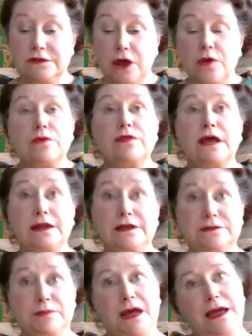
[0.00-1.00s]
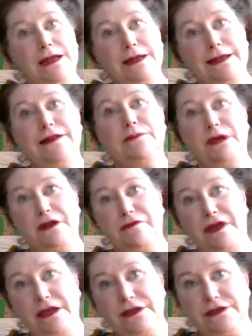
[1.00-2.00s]
So that is my little bit
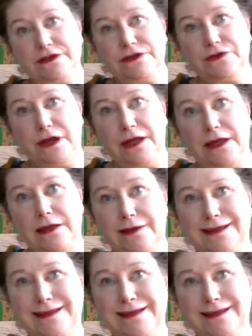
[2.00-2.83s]
of history